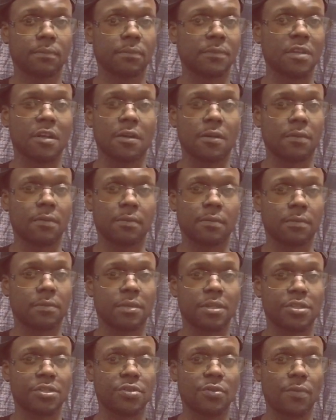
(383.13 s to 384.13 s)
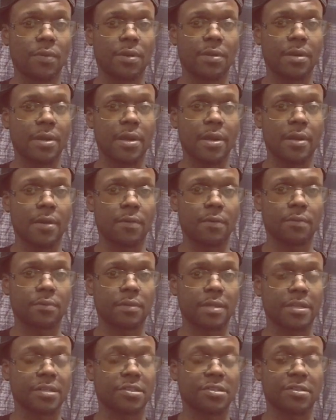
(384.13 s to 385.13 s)
No, let's do it now.
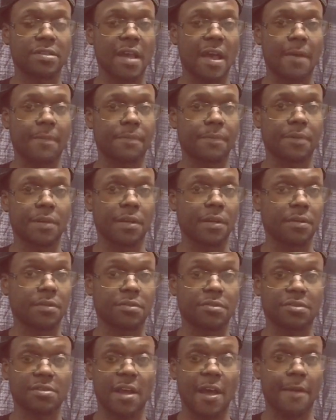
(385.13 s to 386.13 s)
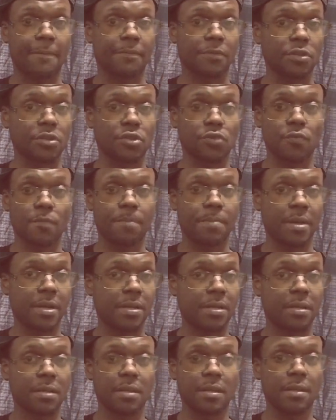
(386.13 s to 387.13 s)
Like, stop it. Stop the
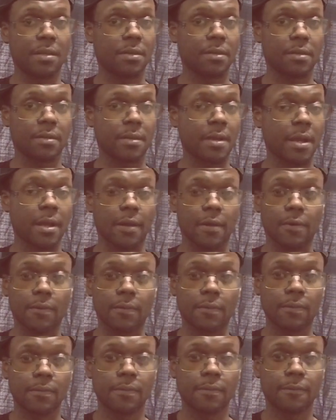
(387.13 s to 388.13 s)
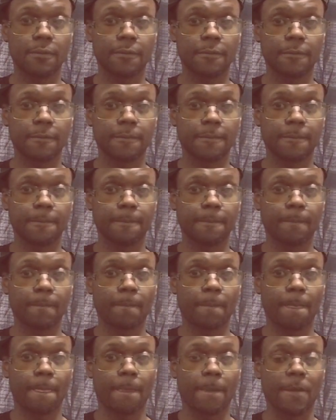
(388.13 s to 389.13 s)
stupidity now.
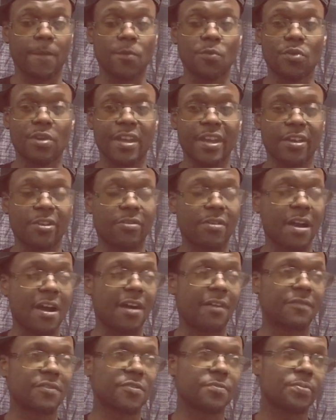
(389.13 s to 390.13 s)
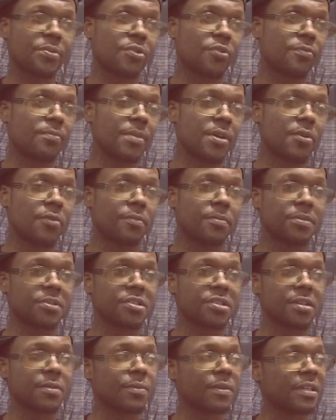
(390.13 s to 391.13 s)
You can't cry over spilled milk. But
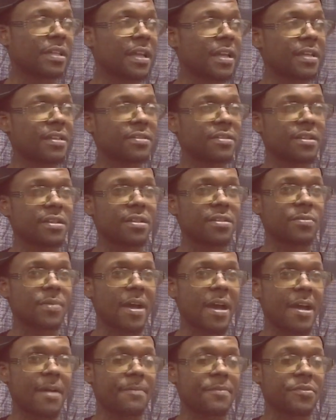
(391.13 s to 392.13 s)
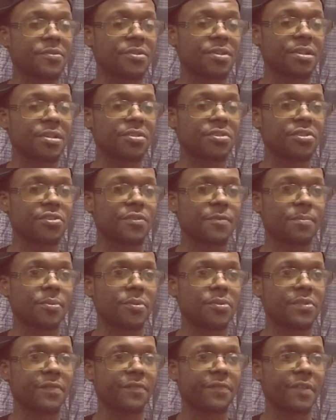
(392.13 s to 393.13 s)
see, what things is, what happens is, is a
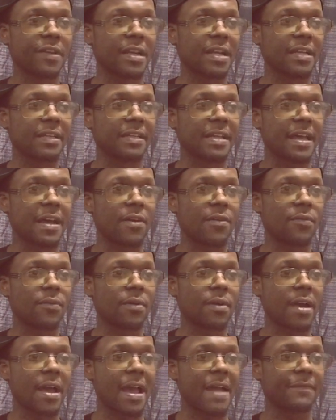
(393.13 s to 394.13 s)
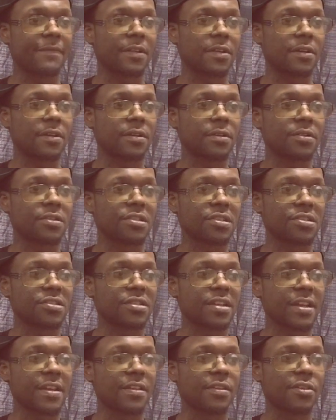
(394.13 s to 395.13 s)
person feel like now, after, since
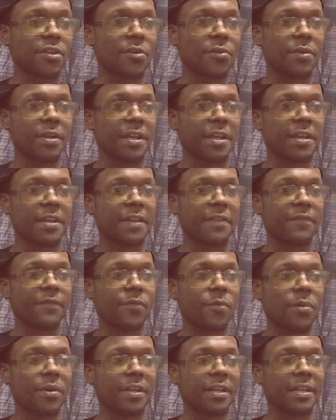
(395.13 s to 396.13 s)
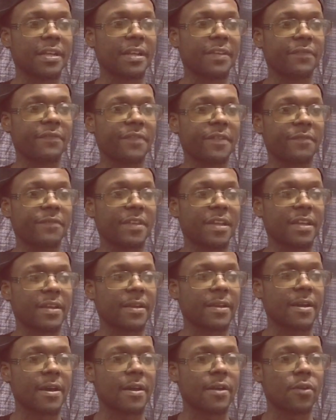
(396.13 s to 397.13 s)
they thirty and they forty and they fifty and
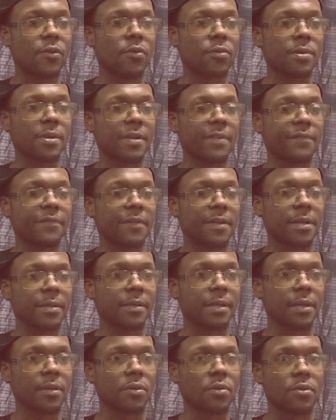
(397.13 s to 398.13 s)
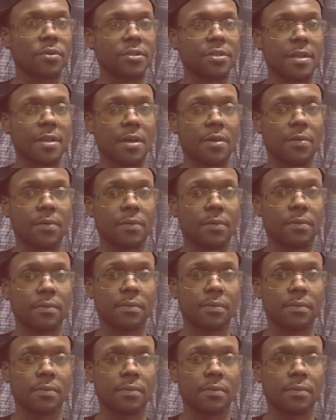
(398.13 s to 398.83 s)
they got older, they feel like they lost out.